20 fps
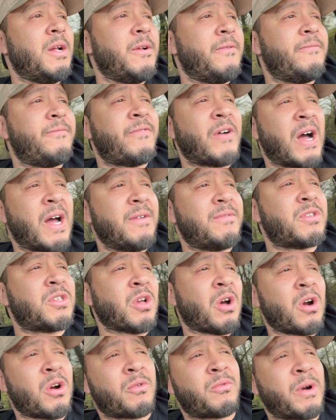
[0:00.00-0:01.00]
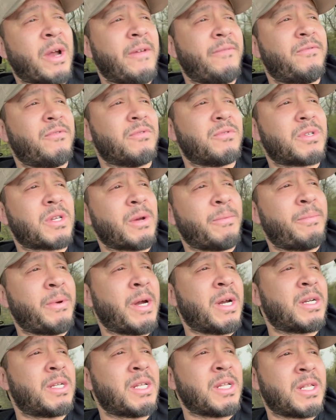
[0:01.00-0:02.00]
5-star rifles
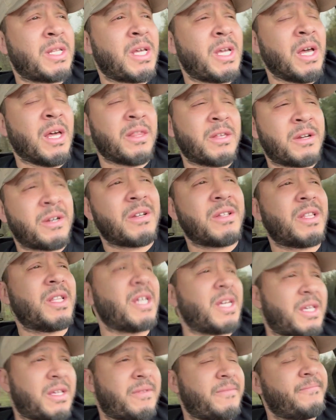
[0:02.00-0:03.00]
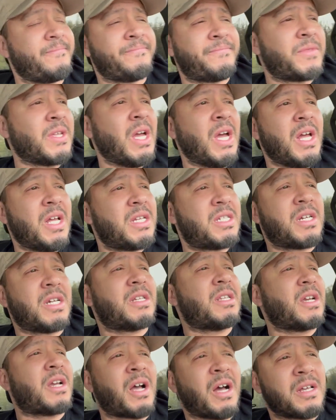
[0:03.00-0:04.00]
compared to the other. Like, it's
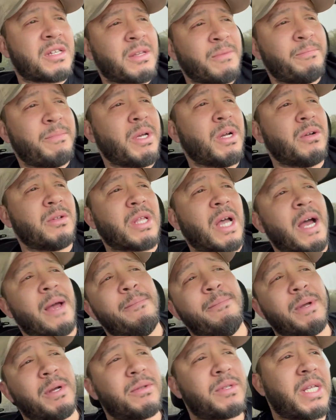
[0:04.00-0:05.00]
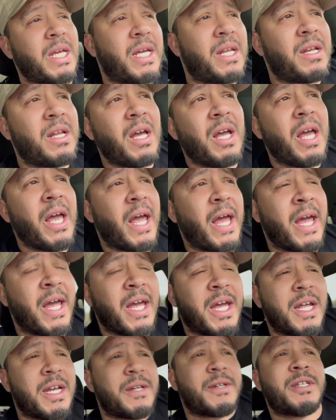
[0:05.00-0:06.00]
just a custom build. I built it,
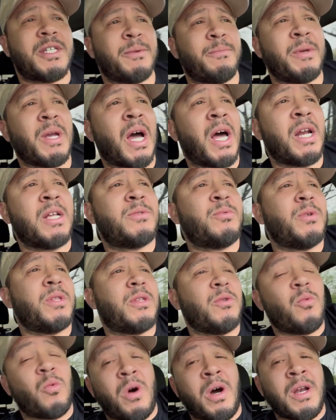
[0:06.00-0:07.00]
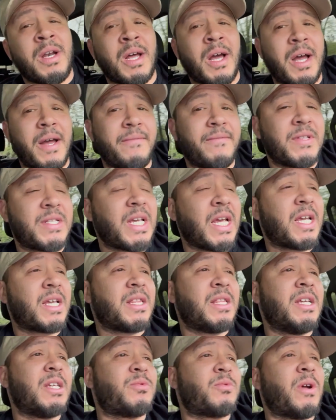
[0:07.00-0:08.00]
and to be honest with you, I haven't taken
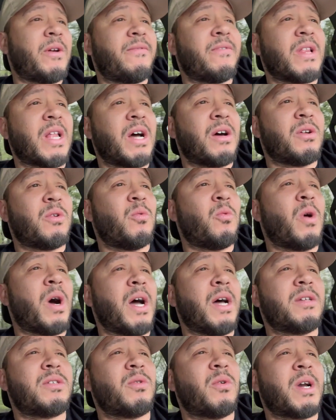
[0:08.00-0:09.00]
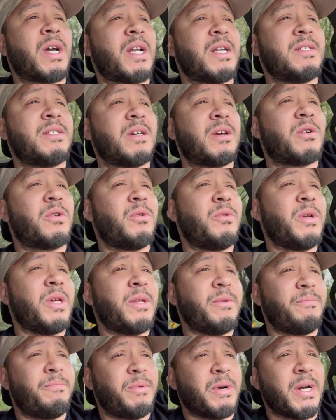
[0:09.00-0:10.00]
this rifle out in a while, so I got to zero it.
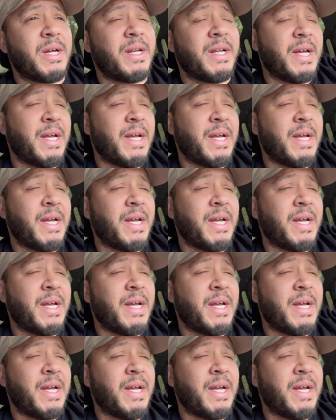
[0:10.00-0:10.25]
But